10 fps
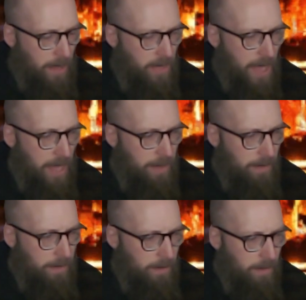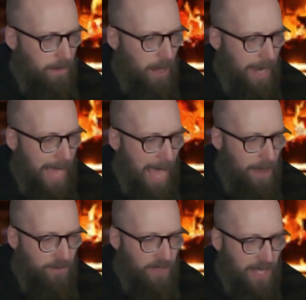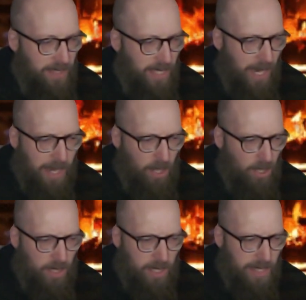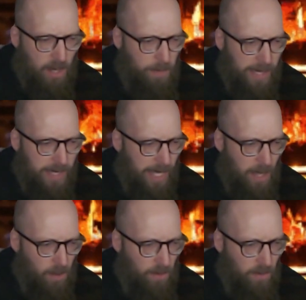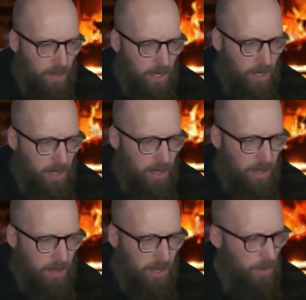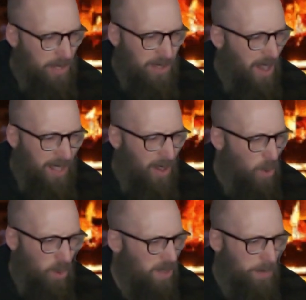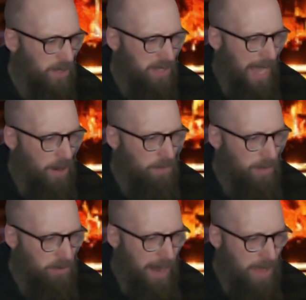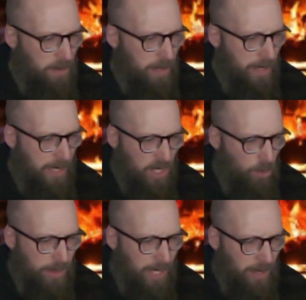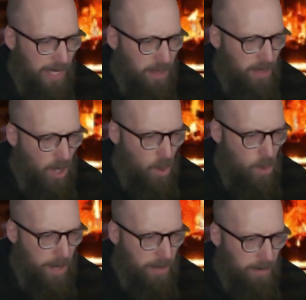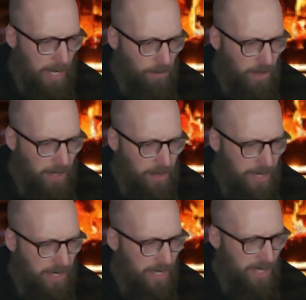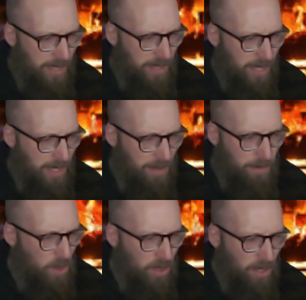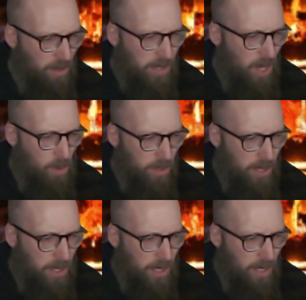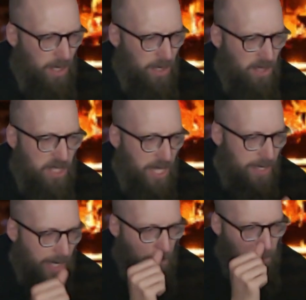Then I half fancied I heard a sound myself. There was not a horrible sound, but rather an exquisitely low and infinitely distant musical note, suggesting a